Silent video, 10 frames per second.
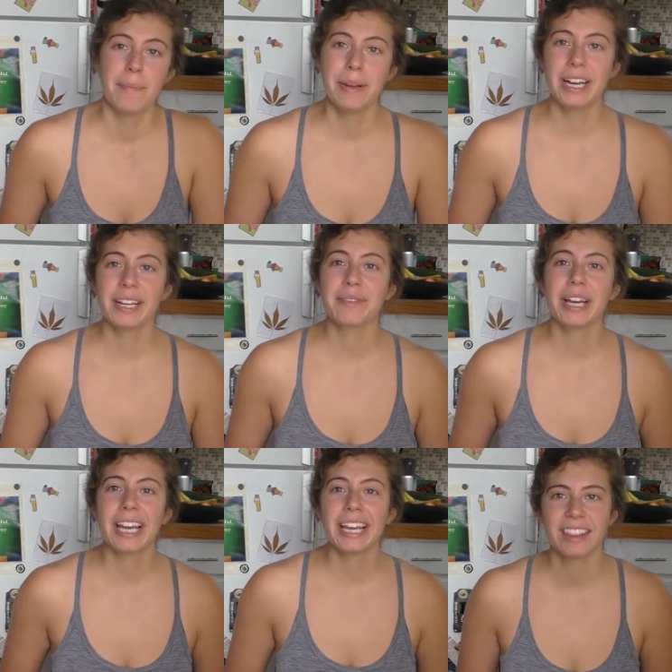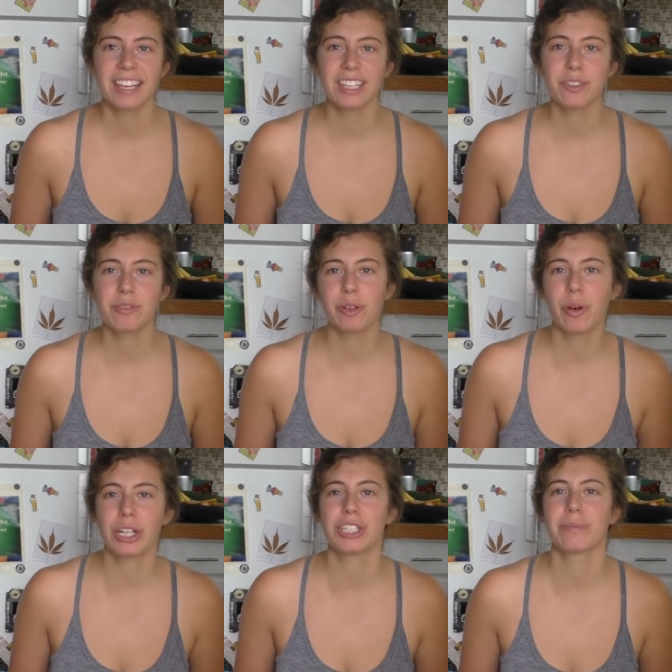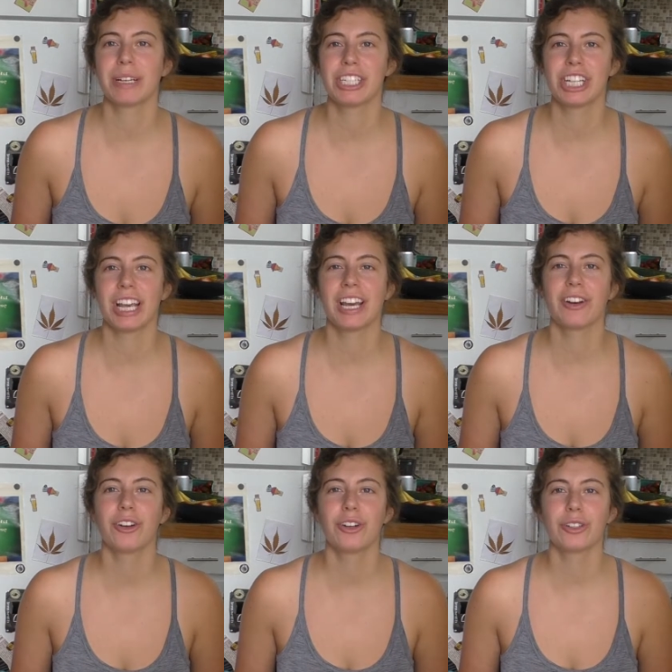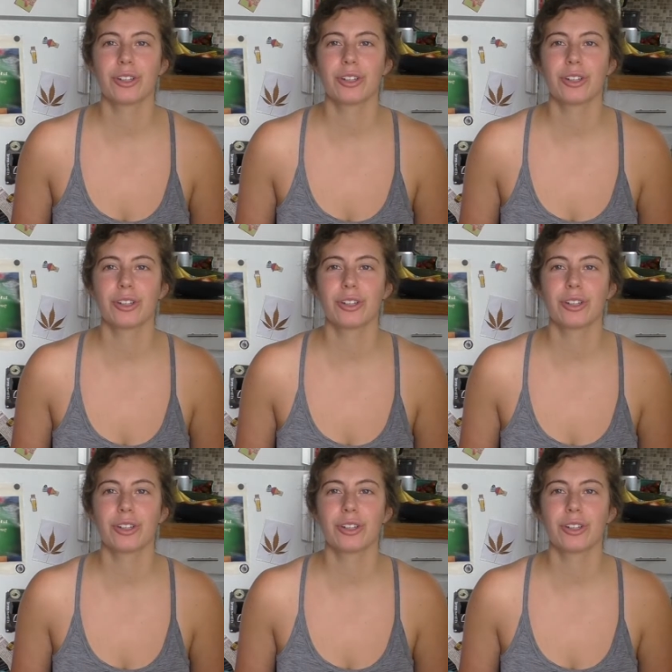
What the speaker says: But anyway, thank you for watching my channel.